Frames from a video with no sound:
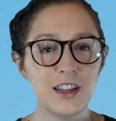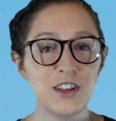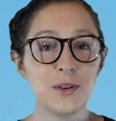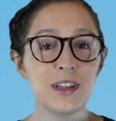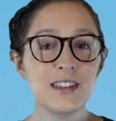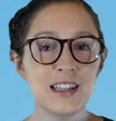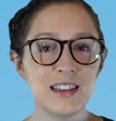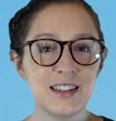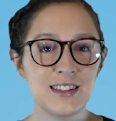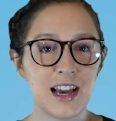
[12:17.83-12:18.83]
You could set
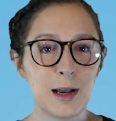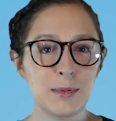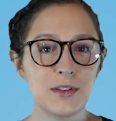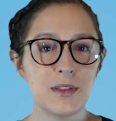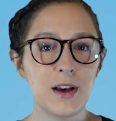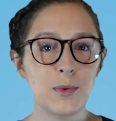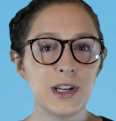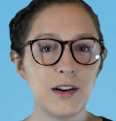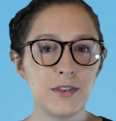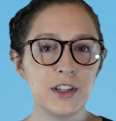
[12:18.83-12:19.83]
the zap so that
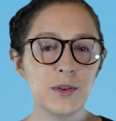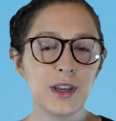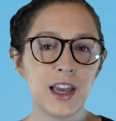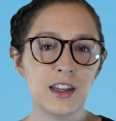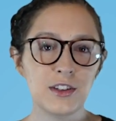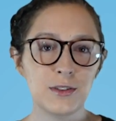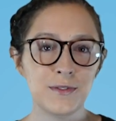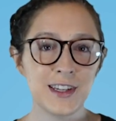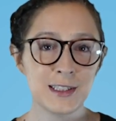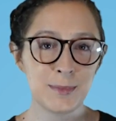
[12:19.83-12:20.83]
whenever you get a new
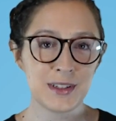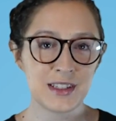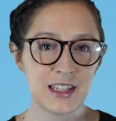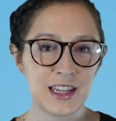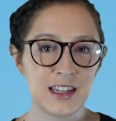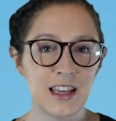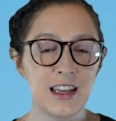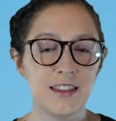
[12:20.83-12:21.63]
Facebook lead,